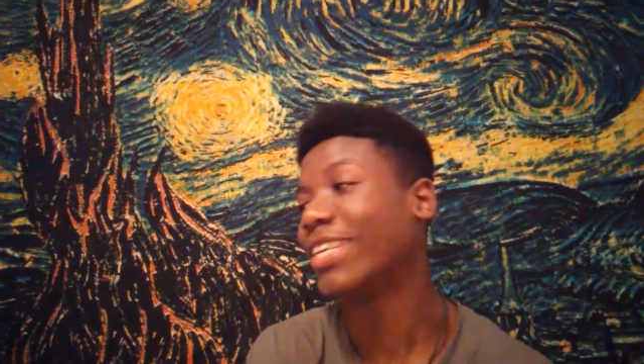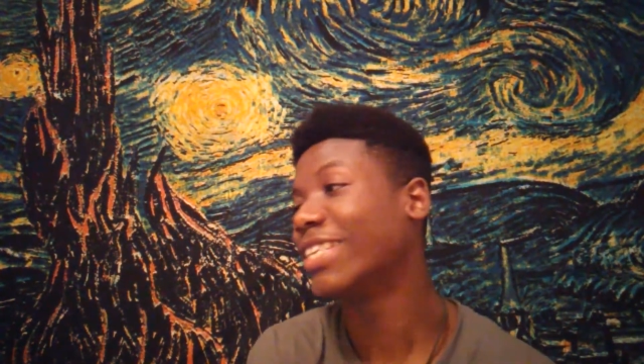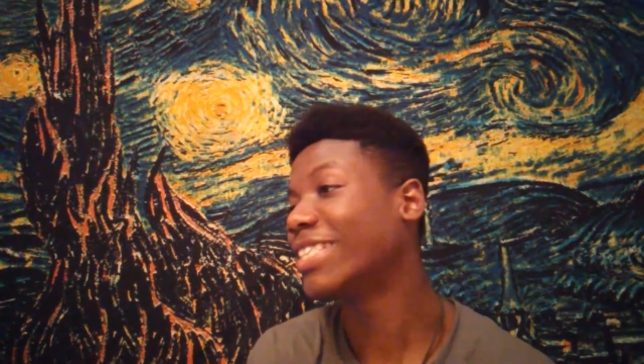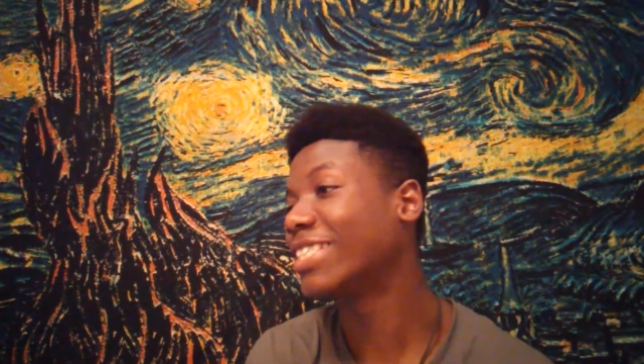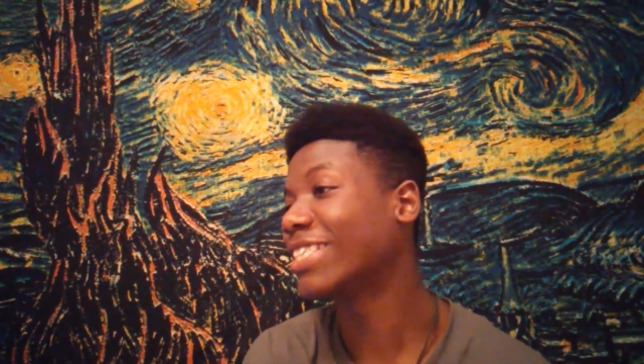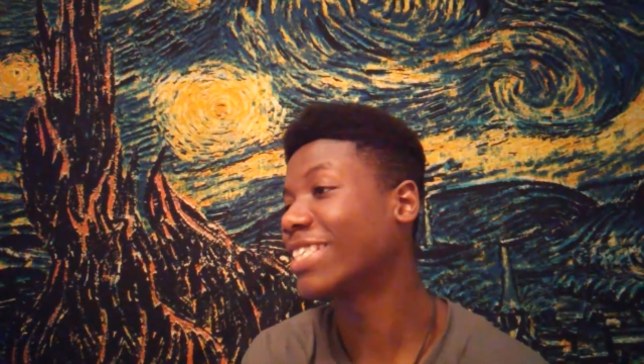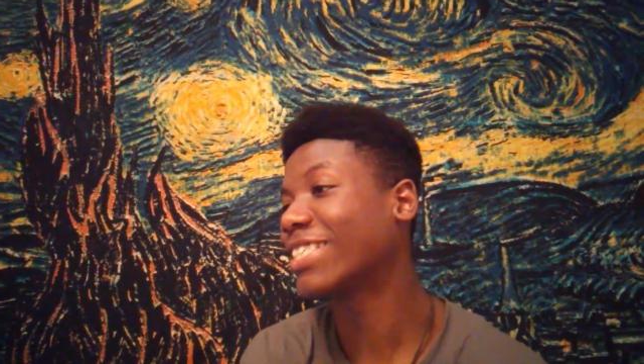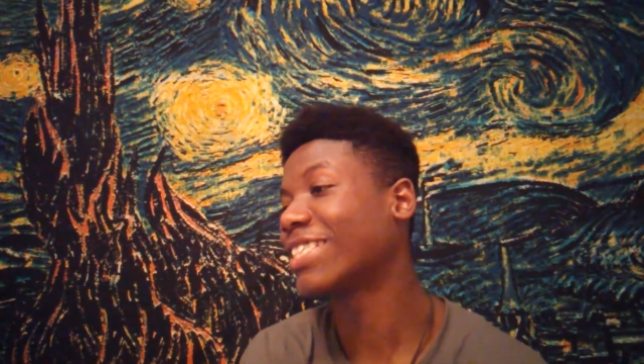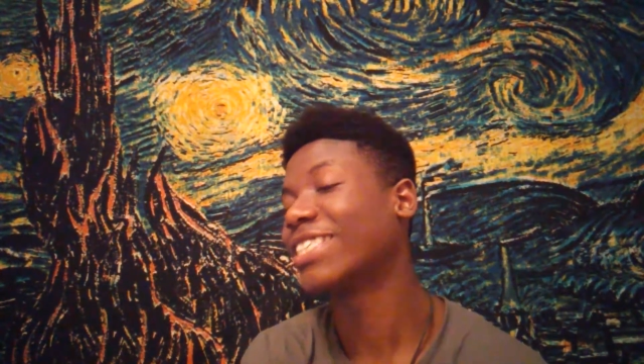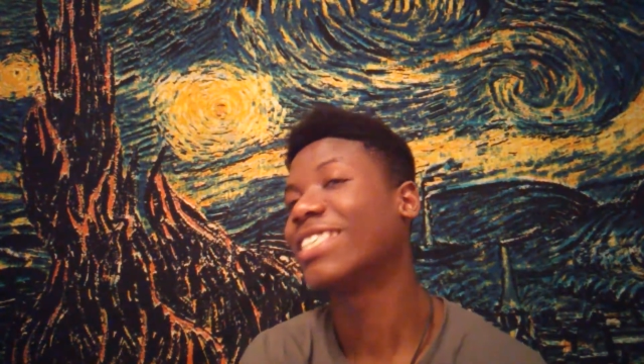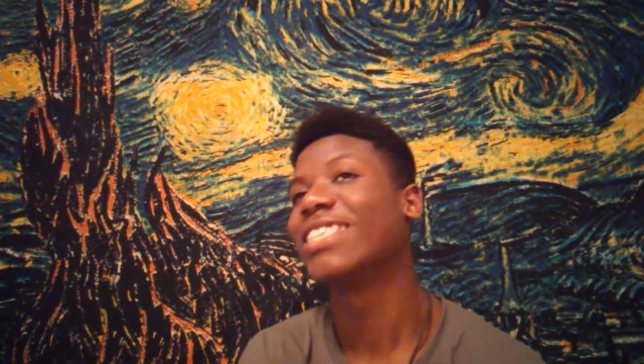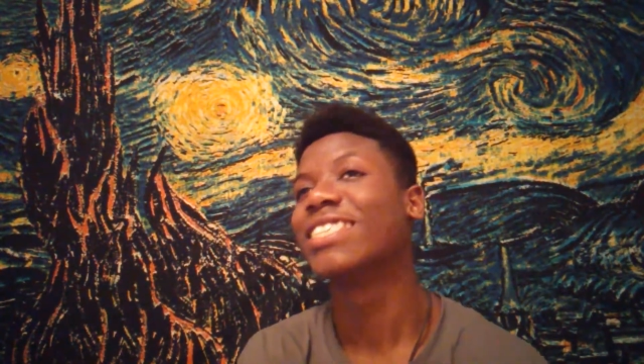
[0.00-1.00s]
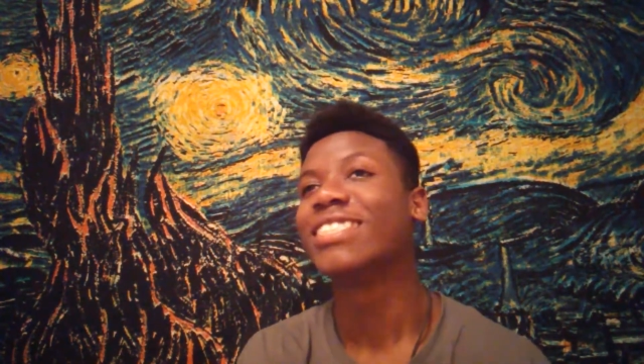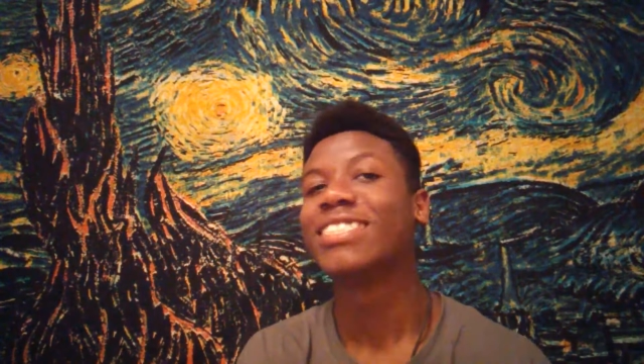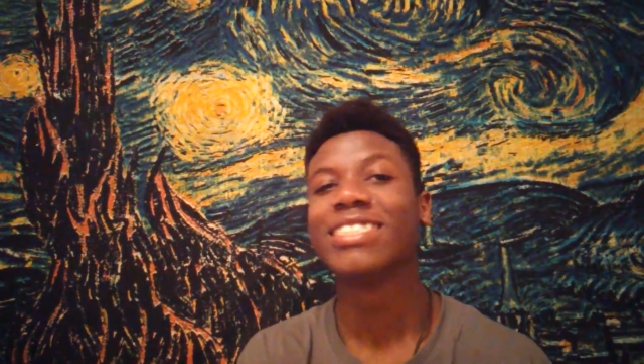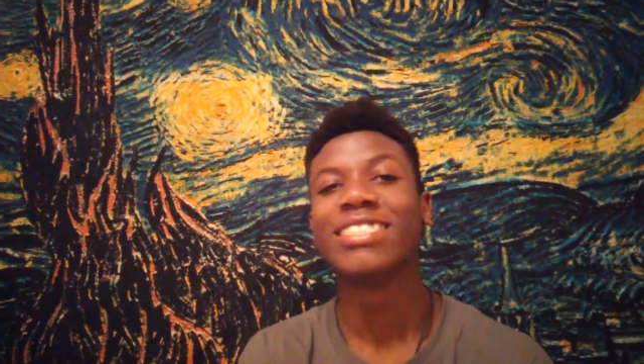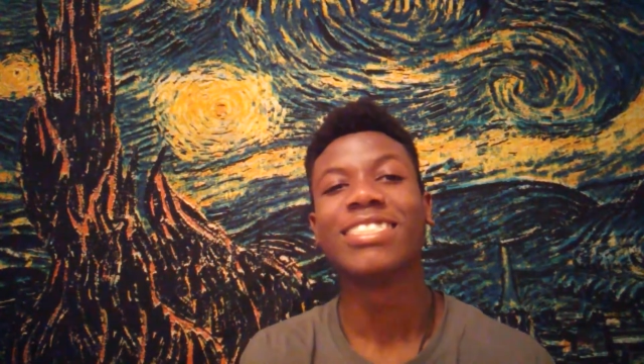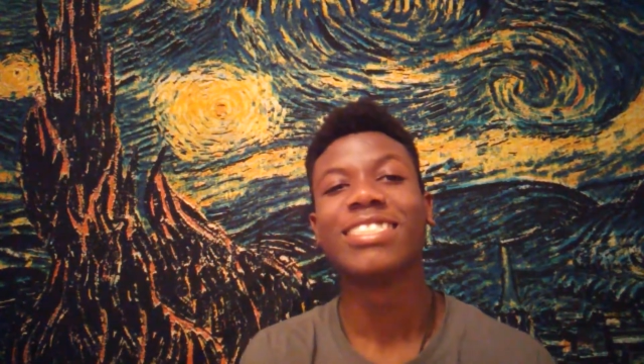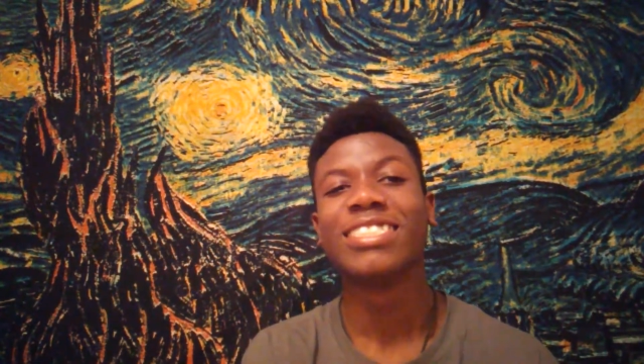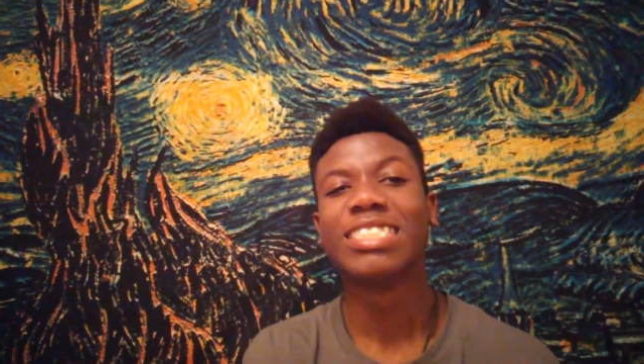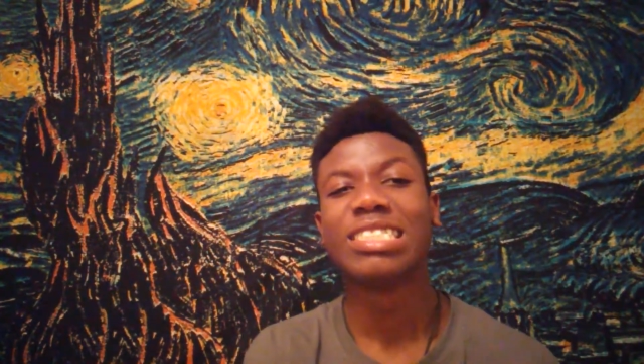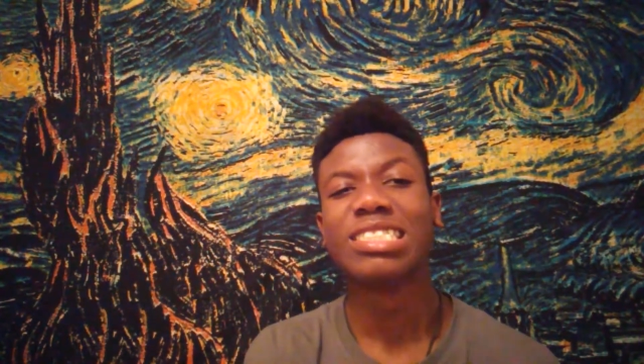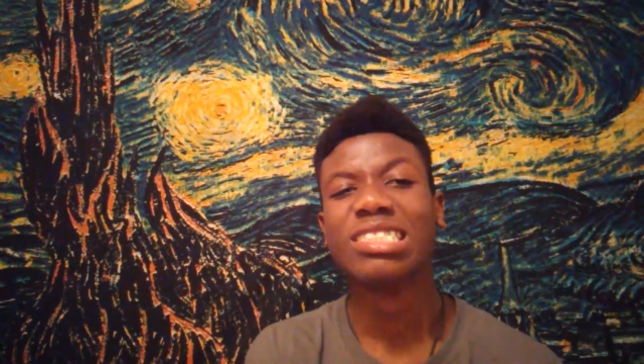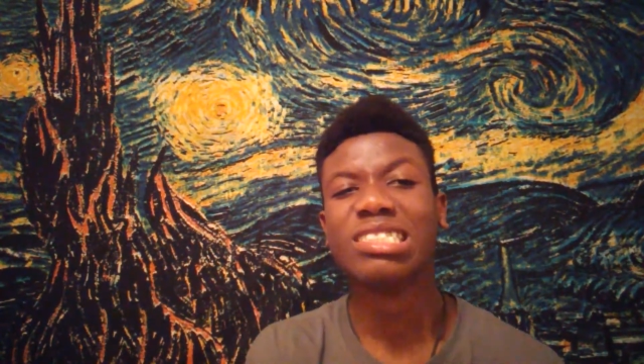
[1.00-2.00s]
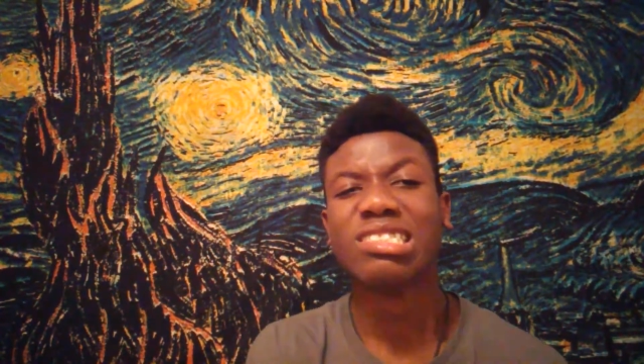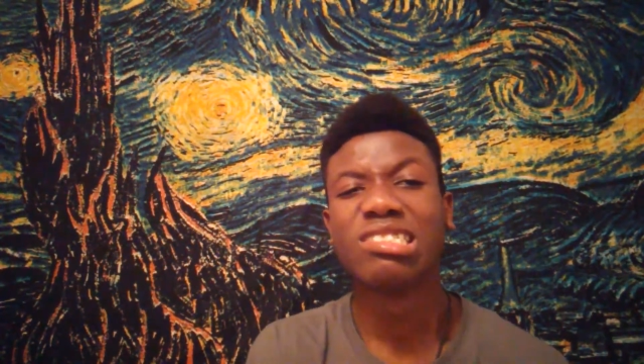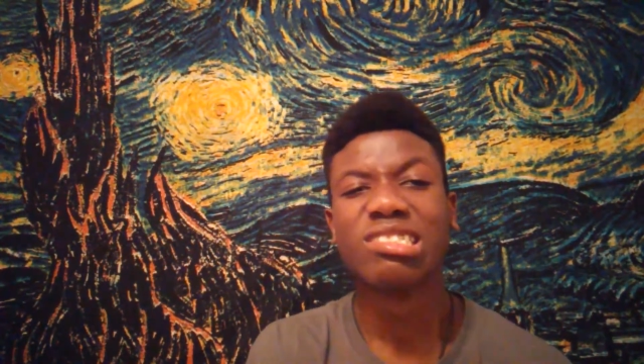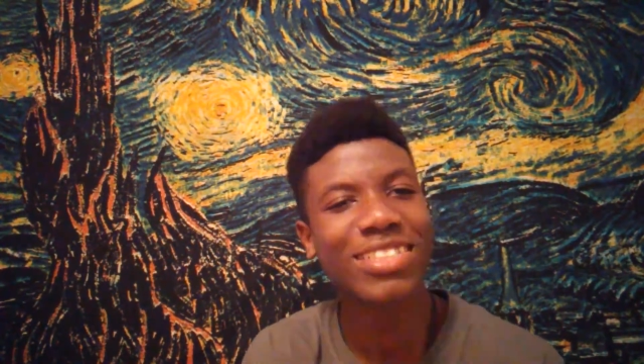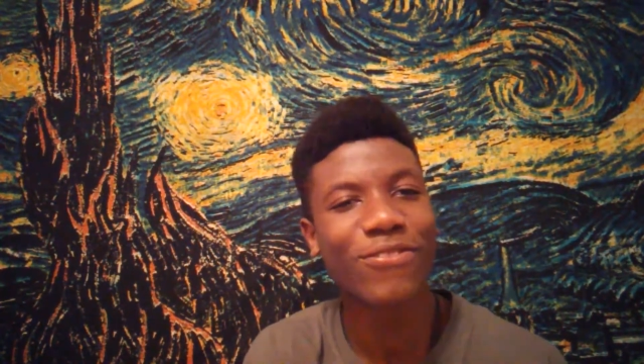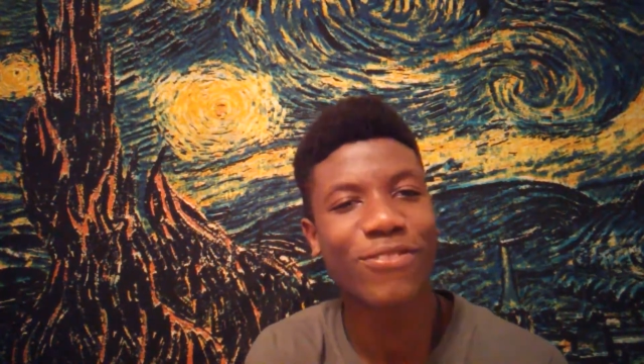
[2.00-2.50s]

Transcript: It's a